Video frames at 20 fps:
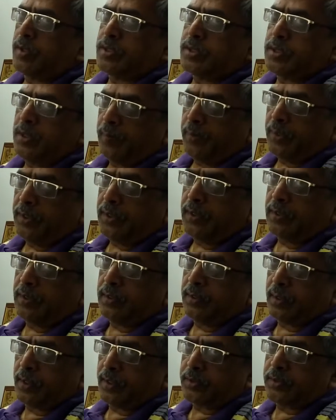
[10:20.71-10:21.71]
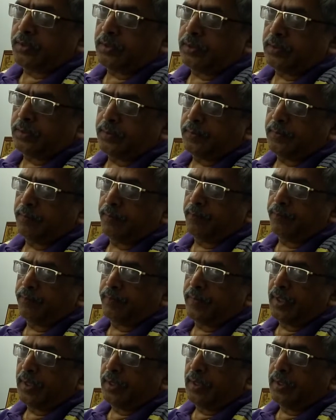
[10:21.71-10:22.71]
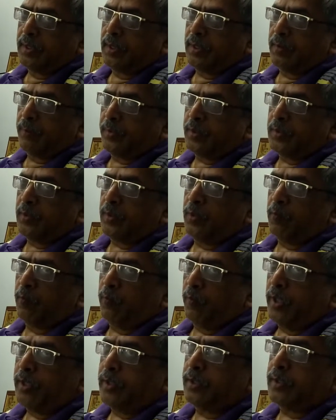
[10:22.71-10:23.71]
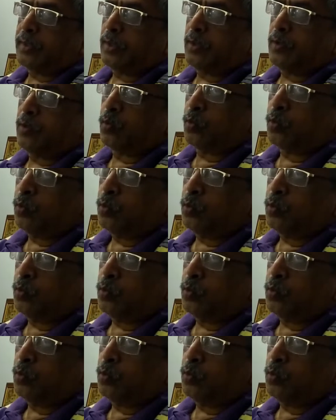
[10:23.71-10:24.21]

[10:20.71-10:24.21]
Gemini Rashi. Means very 10, 2